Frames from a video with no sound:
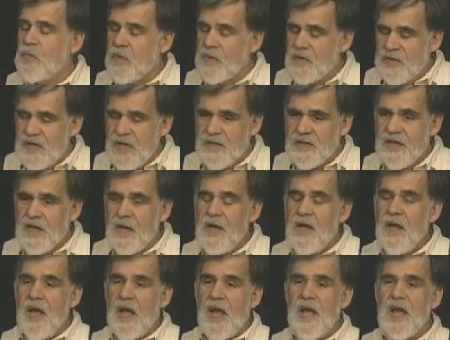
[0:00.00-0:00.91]
books, yes.
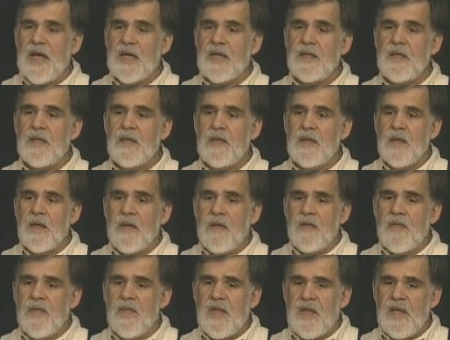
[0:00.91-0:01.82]
And
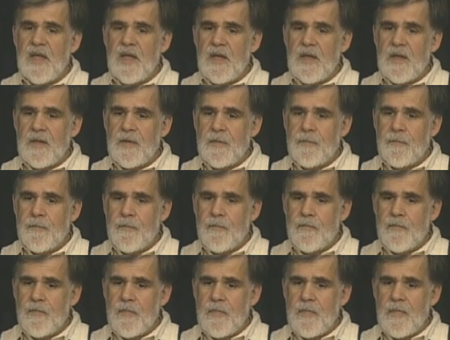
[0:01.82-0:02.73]
the
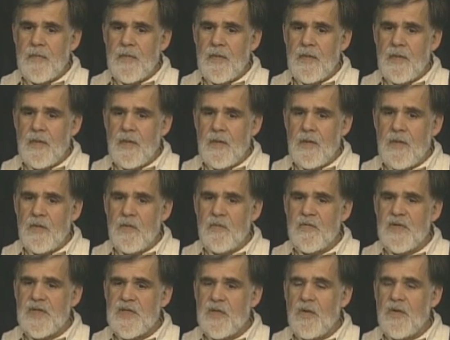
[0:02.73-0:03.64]

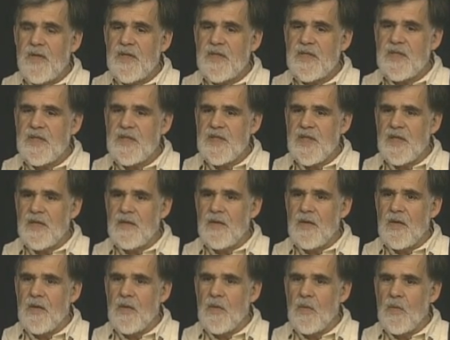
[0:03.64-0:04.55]
result is that
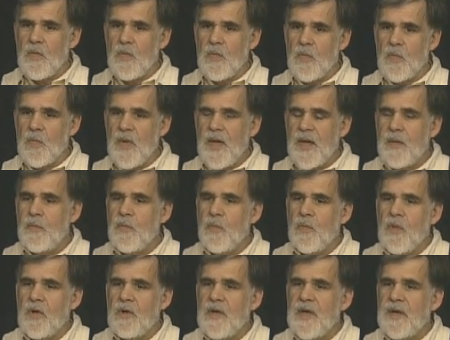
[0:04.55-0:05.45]
we
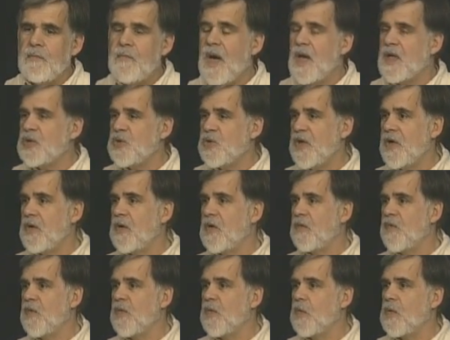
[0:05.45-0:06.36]
were in Montreal
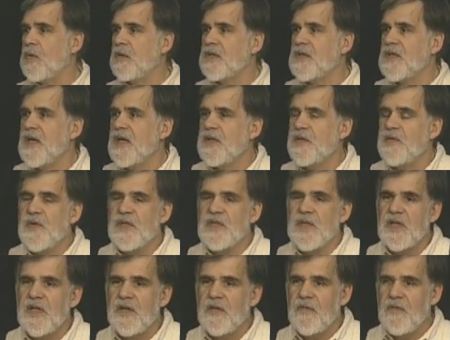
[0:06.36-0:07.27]
for the World Science
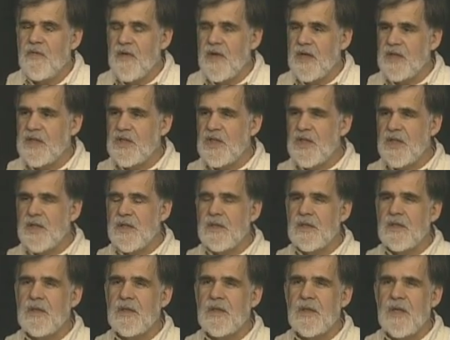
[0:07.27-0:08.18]
Fiction
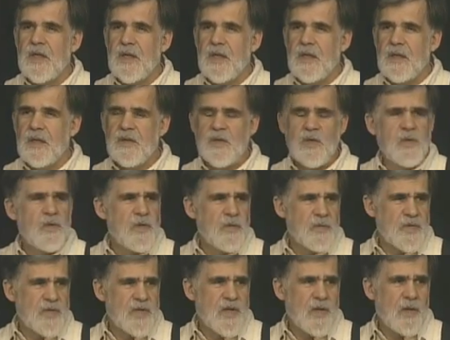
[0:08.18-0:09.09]
Convention 2
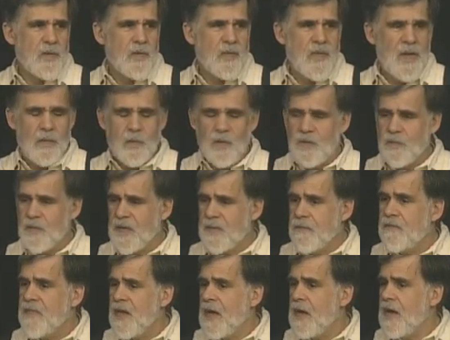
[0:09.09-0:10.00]
years ago, that would have
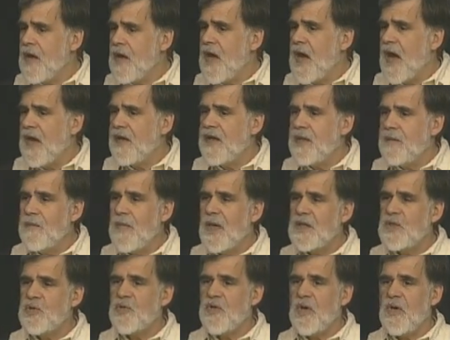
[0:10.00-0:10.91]
been. And in
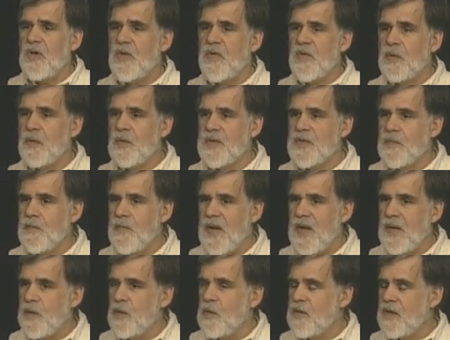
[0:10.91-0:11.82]
Montreal, there was a
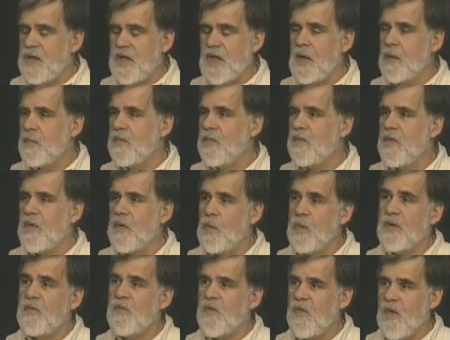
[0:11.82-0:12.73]
man who
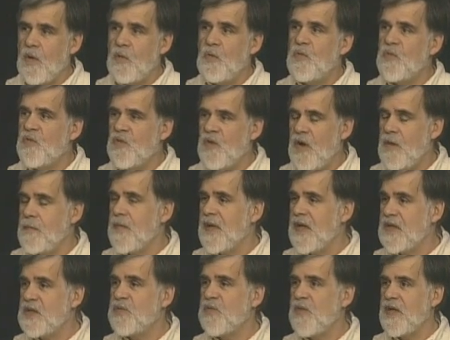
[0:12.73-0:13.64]
had flown from
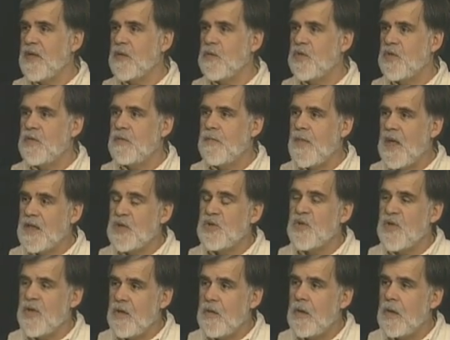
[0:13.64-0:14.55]
Israel to
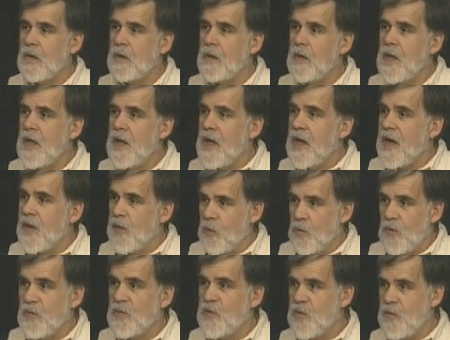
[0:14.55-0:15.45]
Montreal in
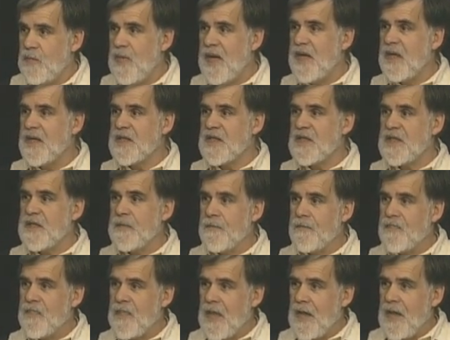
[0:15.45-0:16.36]
order to meet us,
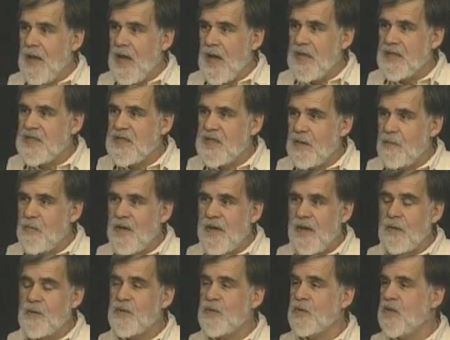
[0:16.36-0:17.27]
and someone
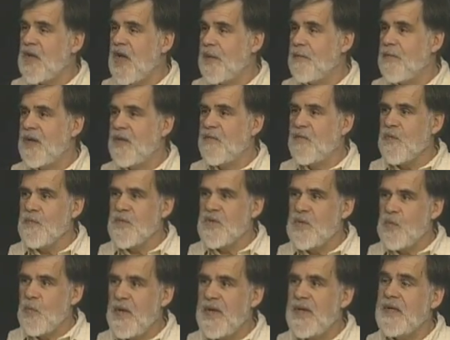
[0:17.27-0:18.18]
else who came in from
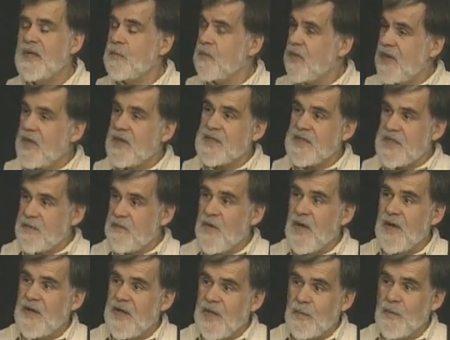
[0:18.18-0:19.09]
Sweden because he
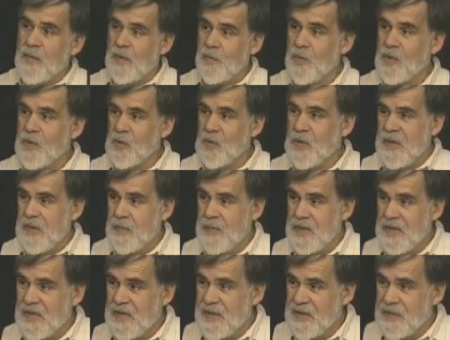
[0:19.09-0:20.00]
found out we were going to
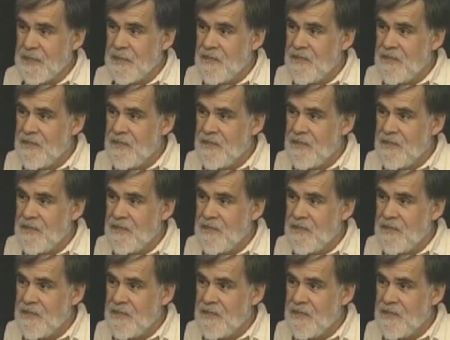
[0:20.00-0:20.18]
be there.